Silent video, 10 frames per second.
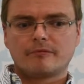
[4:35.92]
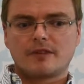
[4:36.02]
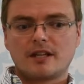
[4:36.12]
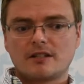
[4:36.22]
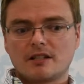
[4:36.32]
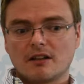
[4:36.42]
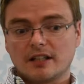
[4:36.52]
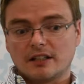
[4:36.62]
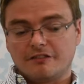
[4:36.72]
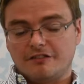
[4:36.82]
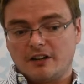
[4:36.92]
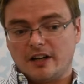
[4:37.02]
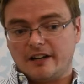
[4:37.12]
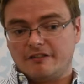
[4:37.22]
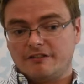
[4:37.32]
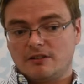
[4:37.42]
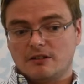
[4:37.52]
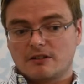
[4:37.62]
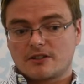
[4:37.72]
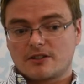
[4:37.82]
things like
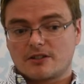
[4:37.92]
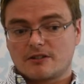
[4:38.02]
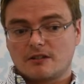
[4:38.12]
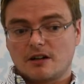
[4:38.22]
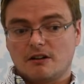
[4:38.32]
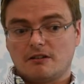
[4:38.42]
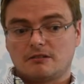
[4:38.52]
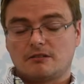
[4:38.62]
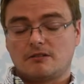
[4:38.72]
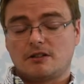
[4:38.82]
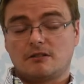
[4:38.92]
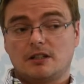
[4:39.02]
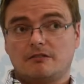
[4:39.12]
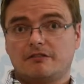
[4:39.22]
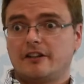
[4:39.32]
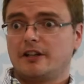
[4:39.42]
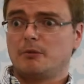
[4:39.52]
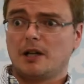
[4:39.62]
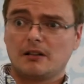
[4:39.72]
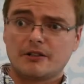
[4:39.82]
Firefox are doing very
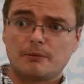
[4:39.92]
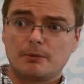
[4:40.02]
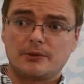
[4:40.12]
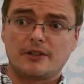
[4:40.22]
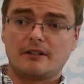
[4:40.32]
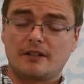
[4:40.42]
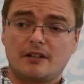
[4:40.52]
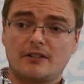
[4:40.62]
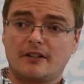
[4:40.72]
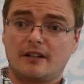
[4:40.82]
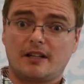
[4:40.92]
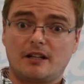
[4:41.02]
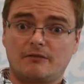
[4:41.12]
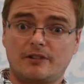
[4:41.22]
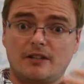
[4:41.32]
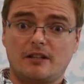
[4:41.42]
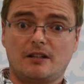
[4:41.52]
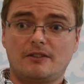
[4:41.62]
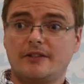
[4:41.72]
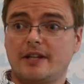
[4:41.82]
well at supporting things like that. Obviously, the
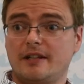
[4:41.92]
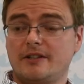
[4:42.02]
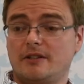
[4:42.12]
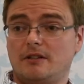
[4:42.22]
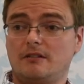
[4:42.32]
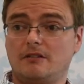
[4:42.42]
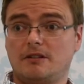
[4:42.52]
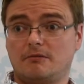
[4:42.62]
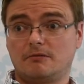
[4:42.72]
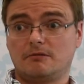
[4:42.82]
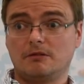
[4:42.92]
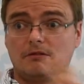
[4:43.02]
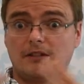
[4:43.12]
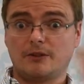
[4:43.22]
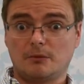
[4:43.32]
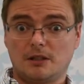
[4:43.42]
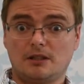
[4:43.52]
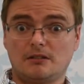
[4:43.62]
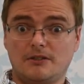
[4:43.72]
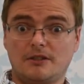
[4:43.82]
internet is huge all around the
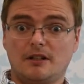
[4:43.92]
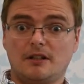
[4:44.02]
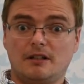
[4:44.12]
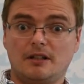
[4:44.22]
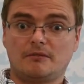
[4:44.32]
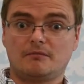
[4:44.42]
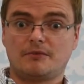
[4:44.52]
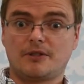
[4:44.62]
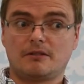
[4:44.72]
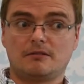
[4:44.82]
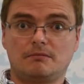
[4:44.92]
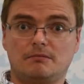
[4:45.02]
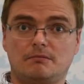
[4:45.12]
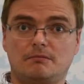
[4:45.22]
world, and so